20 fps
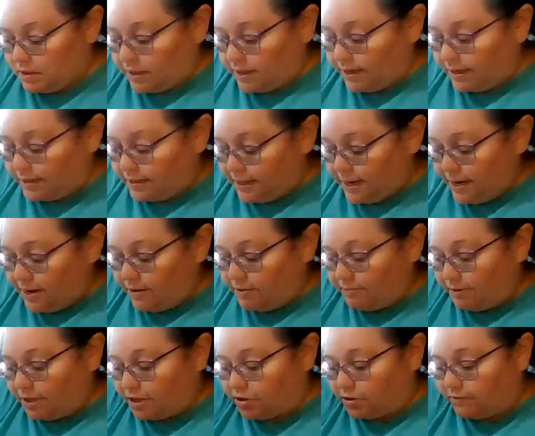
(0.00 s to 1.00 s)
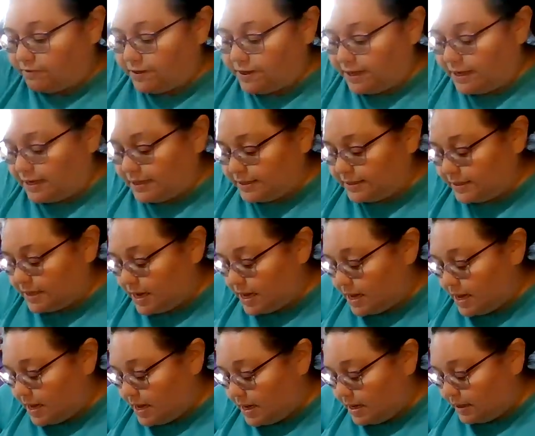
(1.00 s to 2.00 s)
Lay it down, make sure everything is
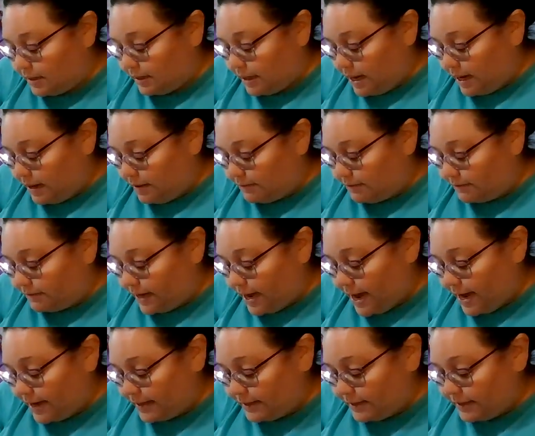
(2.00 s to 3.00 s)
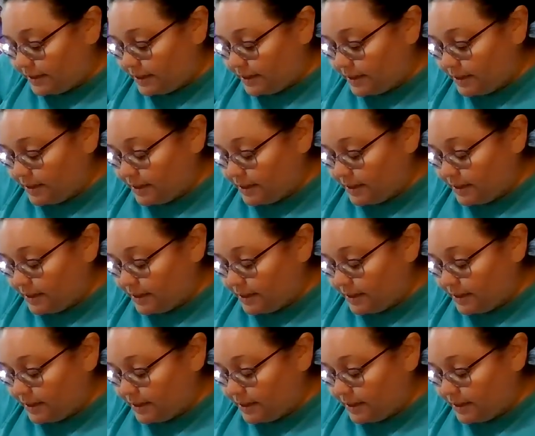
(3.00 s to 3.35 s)
laying flat.